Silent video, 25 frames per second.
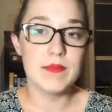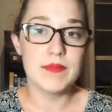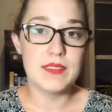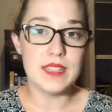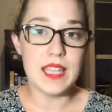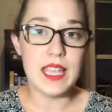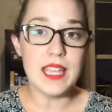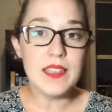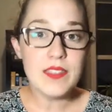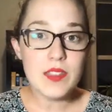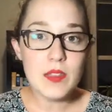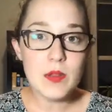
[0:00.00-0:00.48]

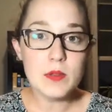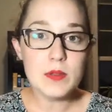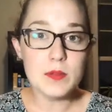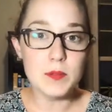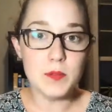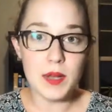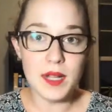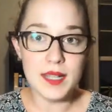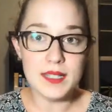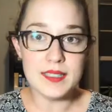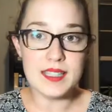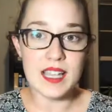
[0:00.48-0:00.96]
Take those
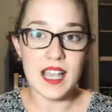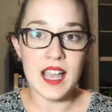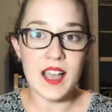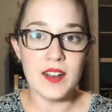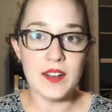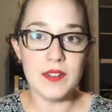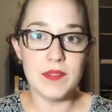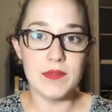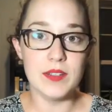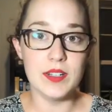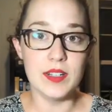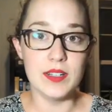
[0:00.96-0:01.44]
buts
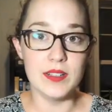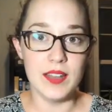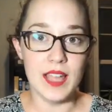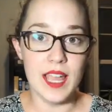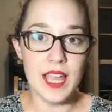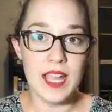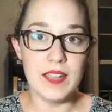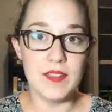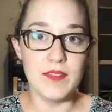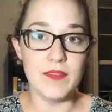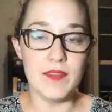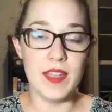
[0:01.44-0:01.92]
out of your
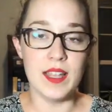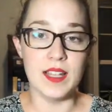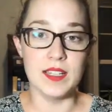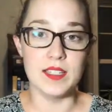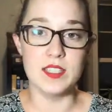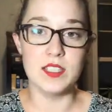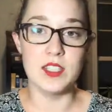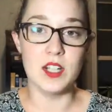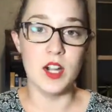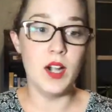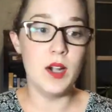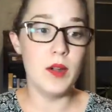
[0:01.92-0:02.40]
life and
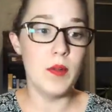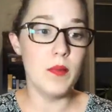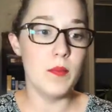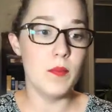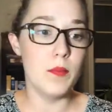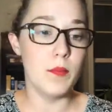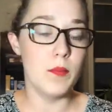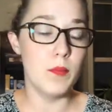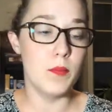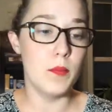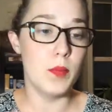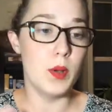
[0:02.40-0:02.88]
start
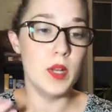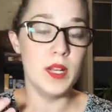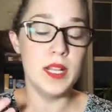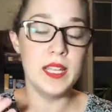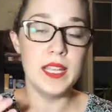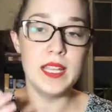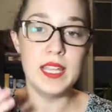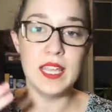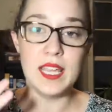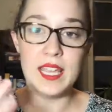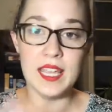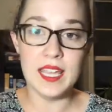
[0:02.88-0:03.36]

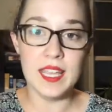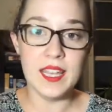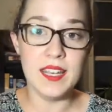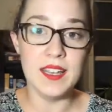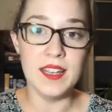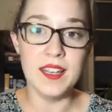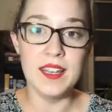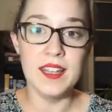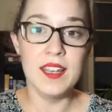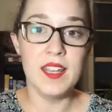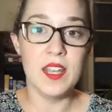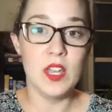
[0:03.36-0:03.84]
putting
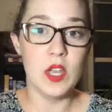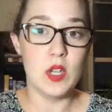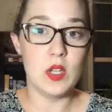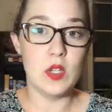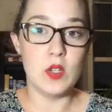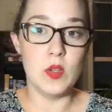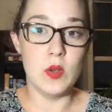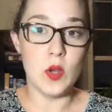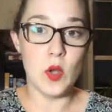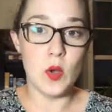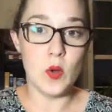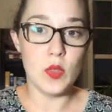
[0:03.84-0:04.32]
in,
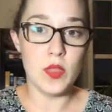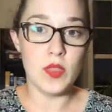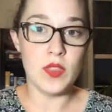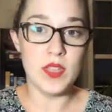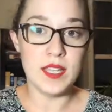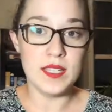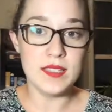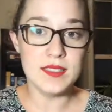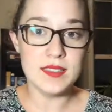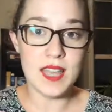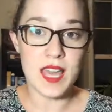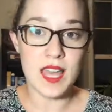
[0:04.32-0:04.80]
you know,
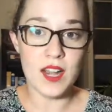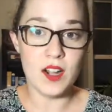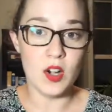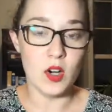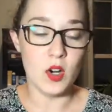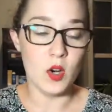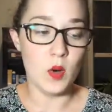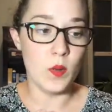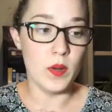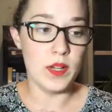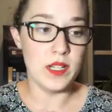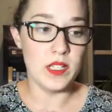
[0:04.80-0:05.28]
things that are
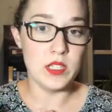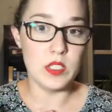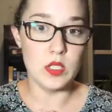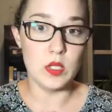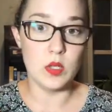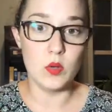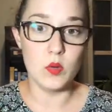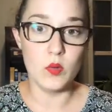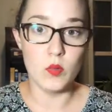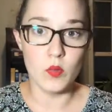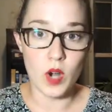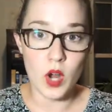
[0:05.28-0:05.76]
going to
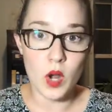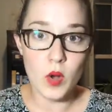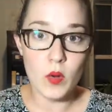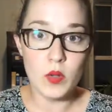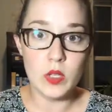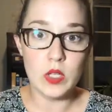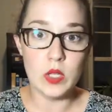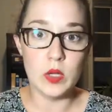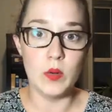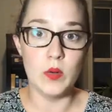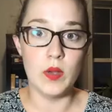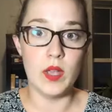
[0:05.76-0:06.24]
grow
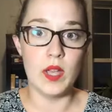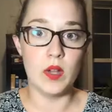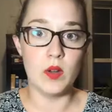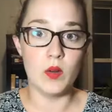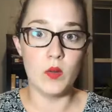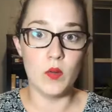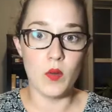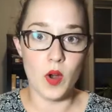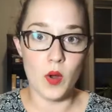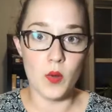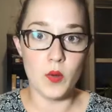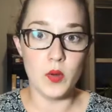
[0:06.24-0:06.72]
you and
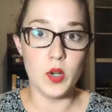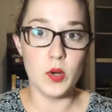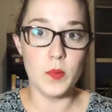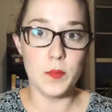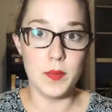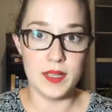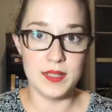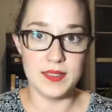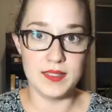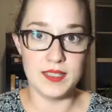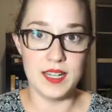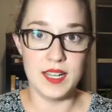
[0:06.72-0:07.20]
grow your
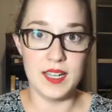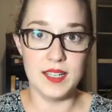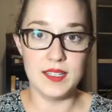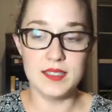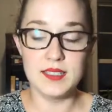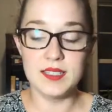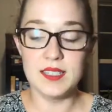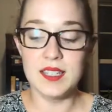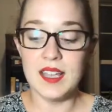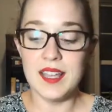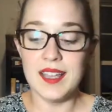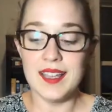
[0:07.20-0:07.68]
business.
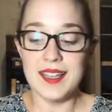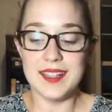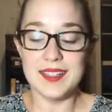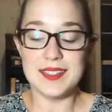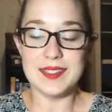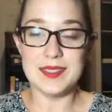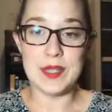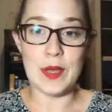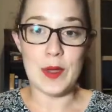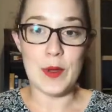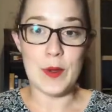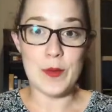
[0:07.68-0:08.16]

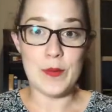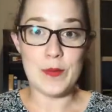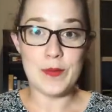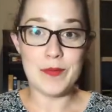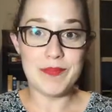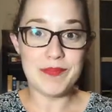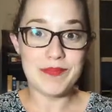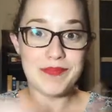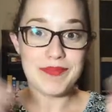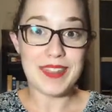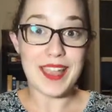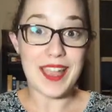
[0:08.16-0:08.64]
So
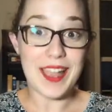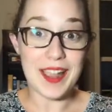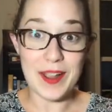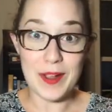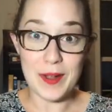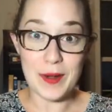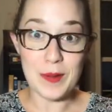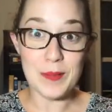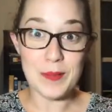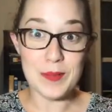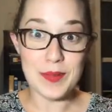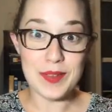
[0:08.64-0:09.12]
I
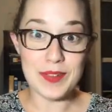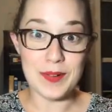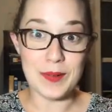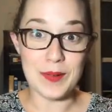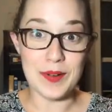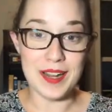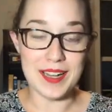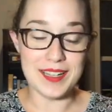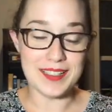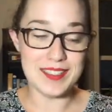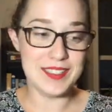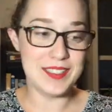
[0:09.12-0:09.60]
hope you
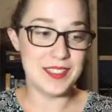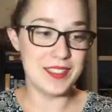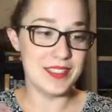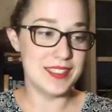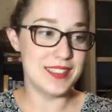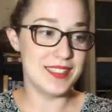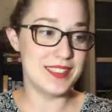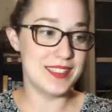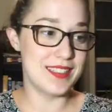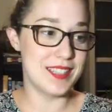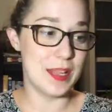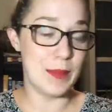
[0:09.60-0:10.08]
guys took
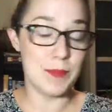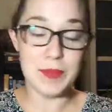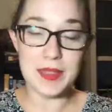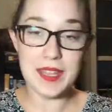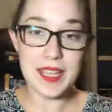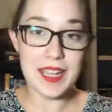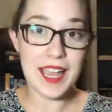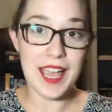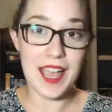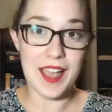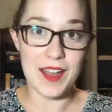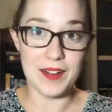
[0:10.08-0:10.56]

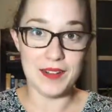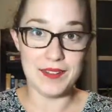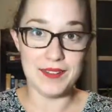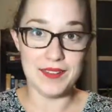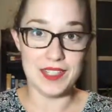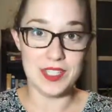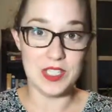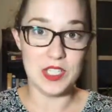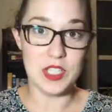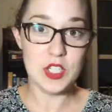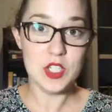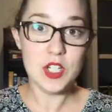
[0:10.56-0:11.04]
something out of
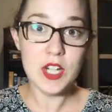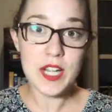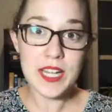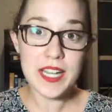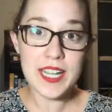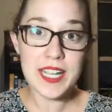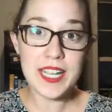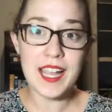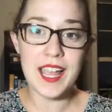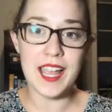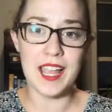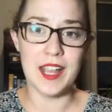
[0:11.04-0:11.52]
this
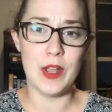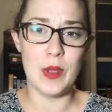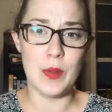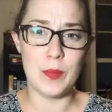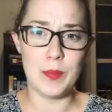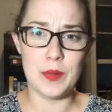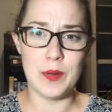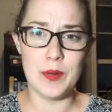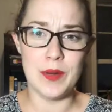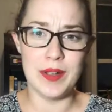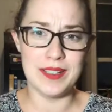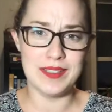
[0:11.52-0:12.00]
training. I
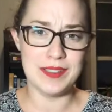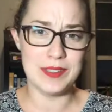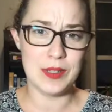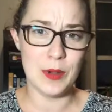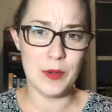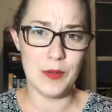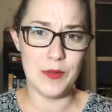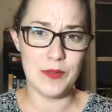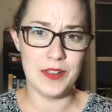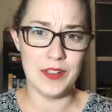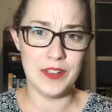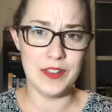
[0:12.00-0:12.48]
hope you guys
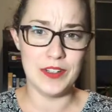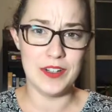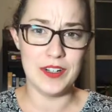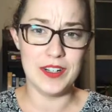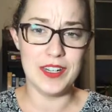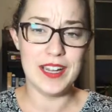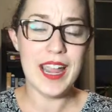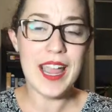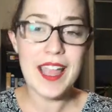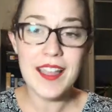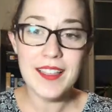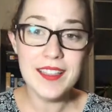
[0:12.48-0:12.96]
go fill your
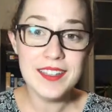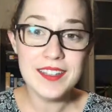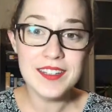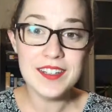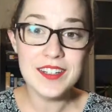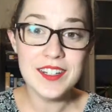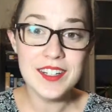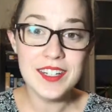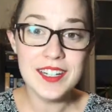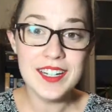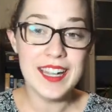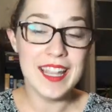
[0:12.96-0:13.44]

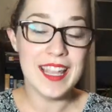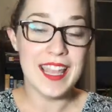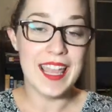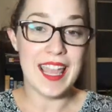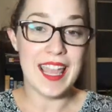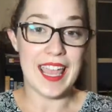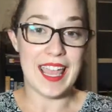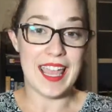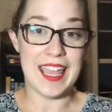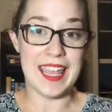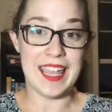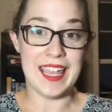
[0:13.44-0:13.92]
calendar,
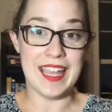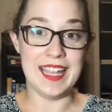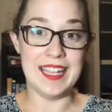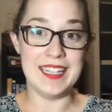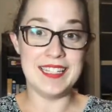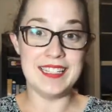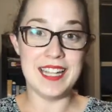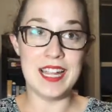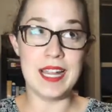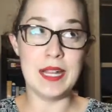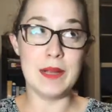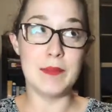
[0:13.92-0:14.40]

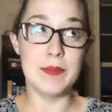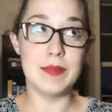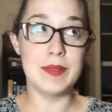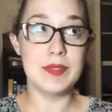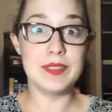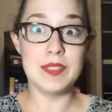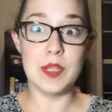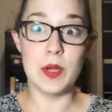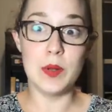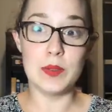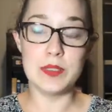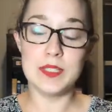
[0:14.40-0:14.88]
and I am
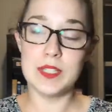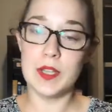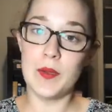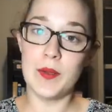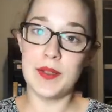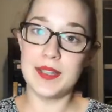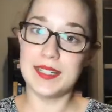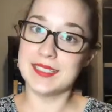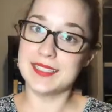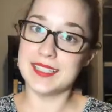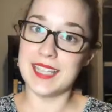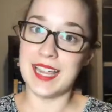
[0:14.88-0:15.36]
so
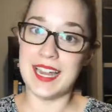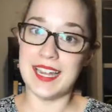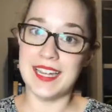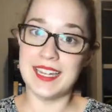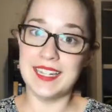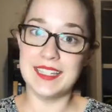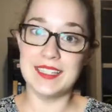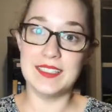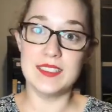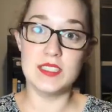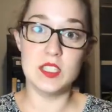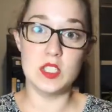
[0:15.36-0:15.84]

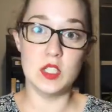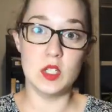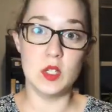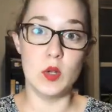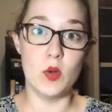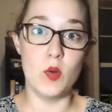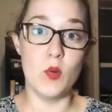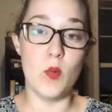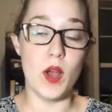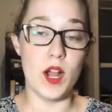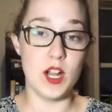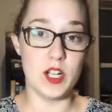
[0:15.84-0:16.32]
excited
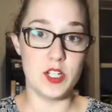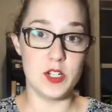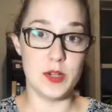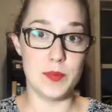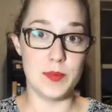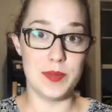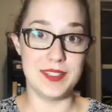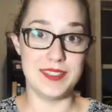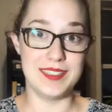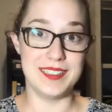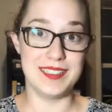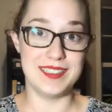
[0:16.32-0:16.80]
to watch your
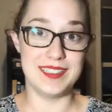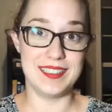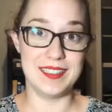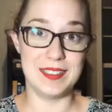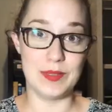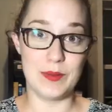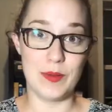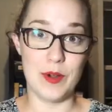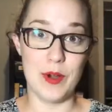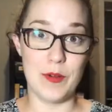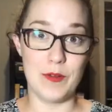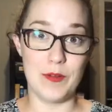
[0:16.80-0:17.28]
businesses
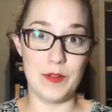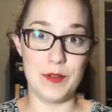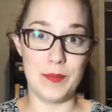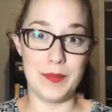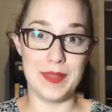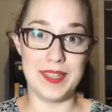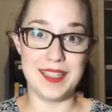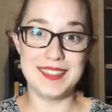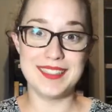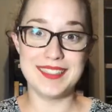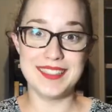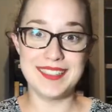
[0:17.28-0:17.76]
grow from
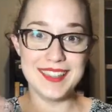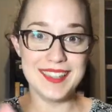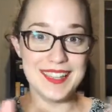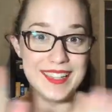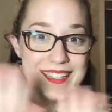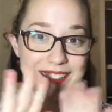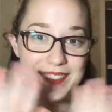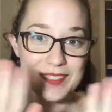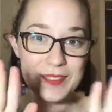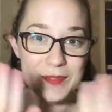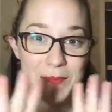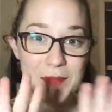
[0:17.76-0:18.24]
this.
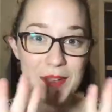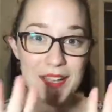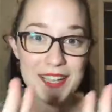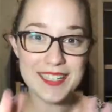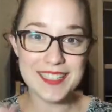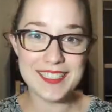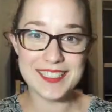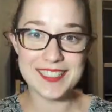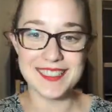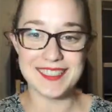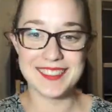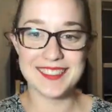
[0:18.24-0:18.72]
Thanks so
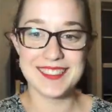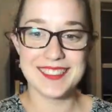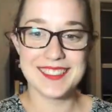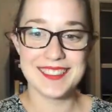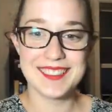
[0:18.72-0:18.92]
much.